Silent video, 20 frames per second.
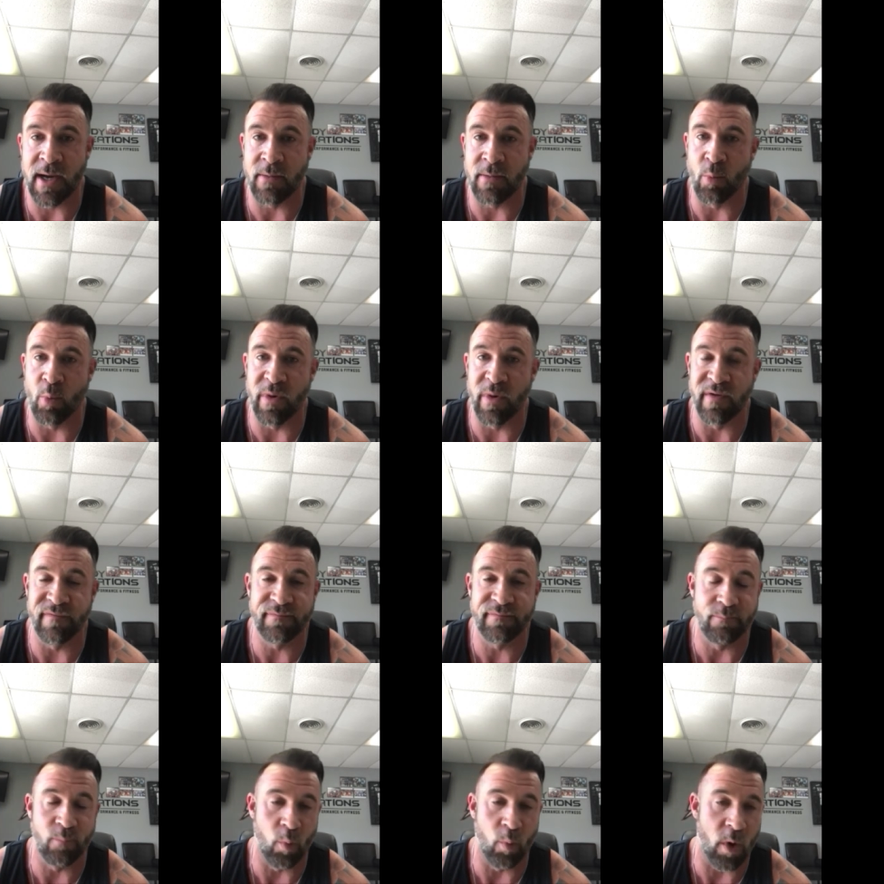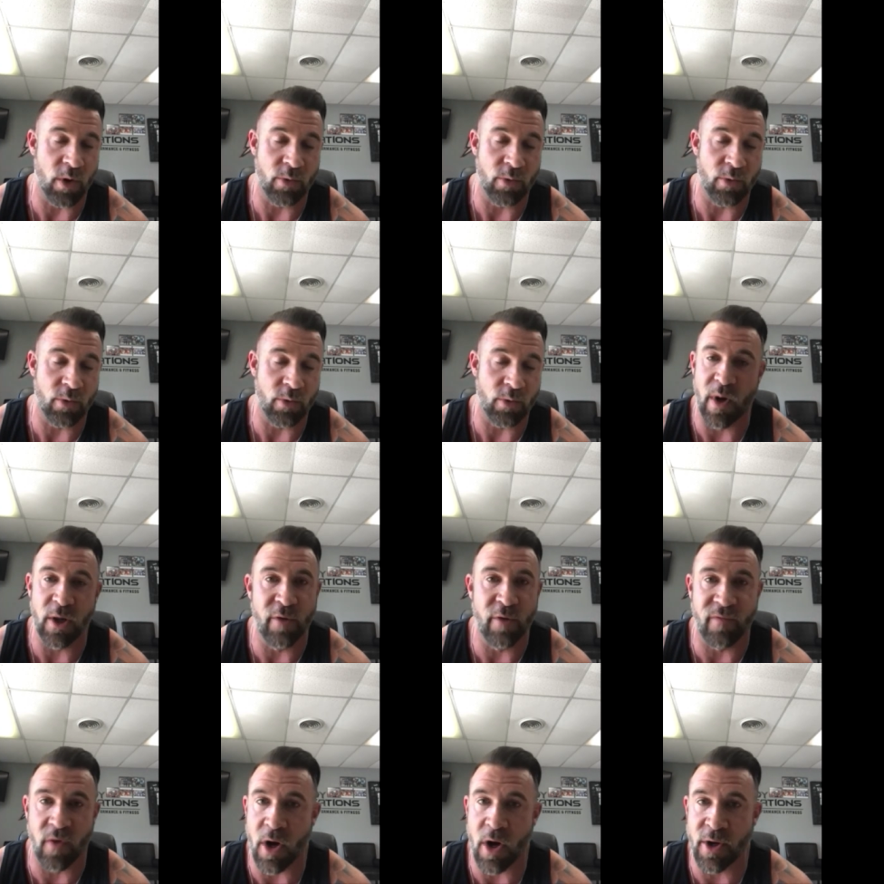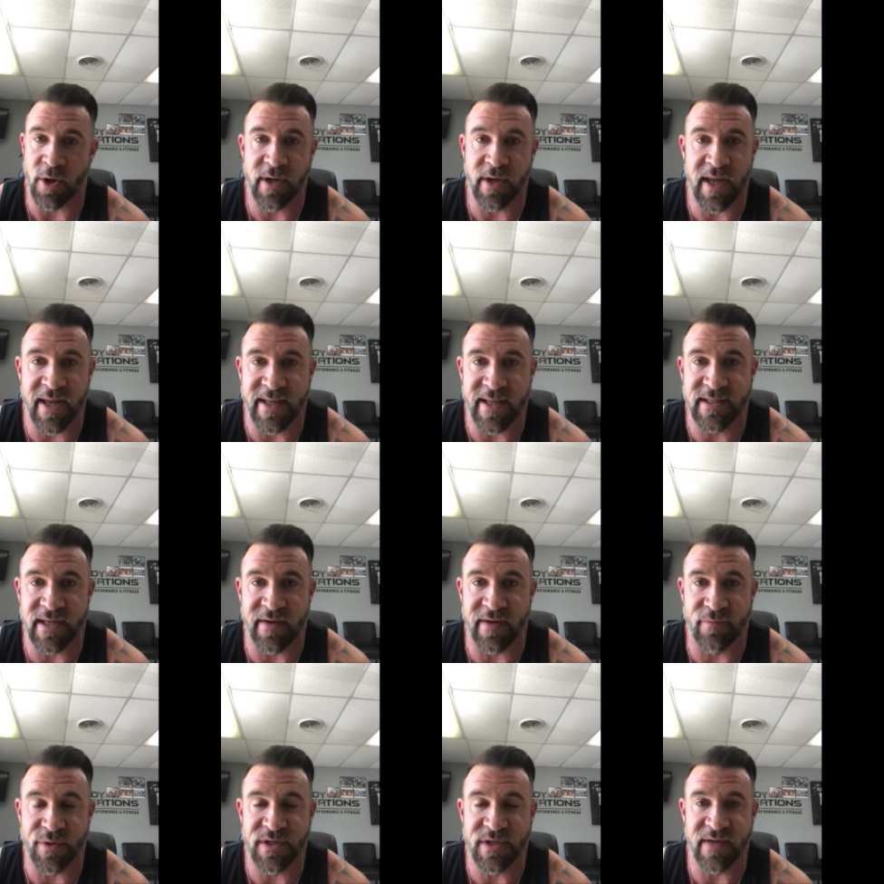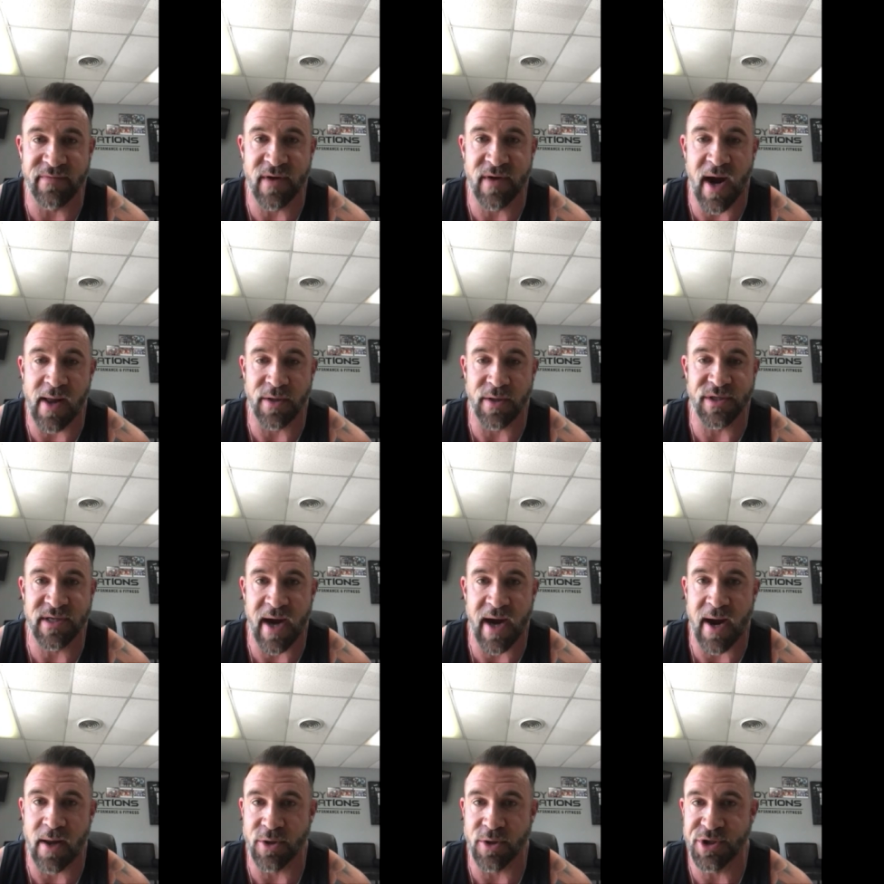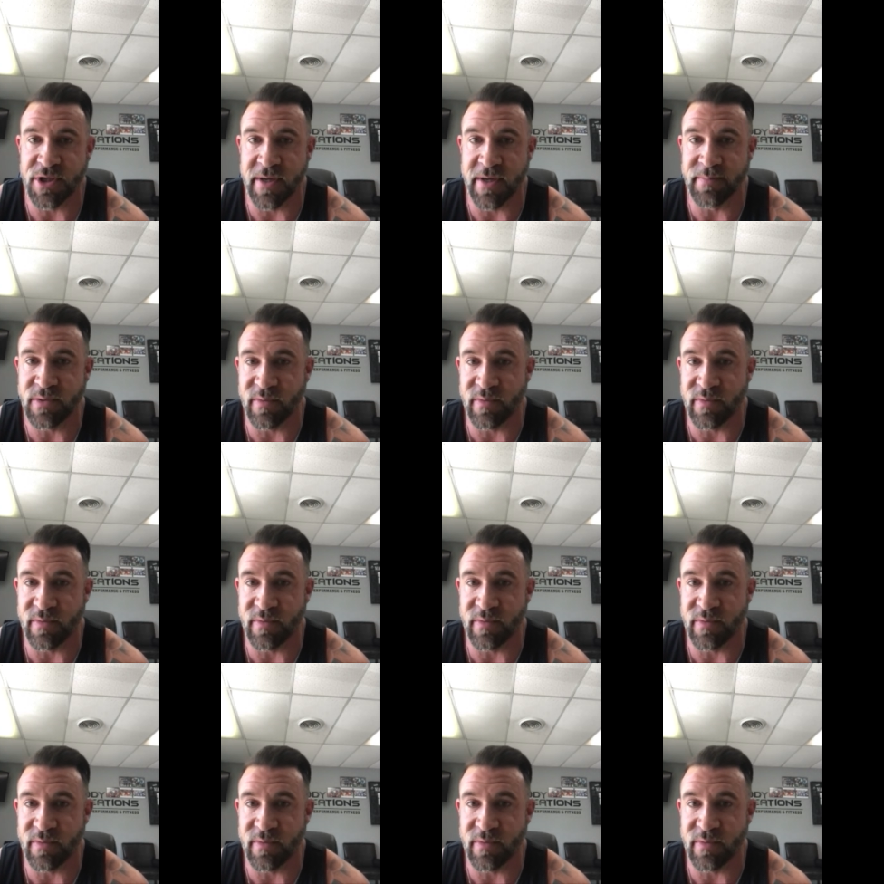We've worked with well over 100 kids that have received college scholarships.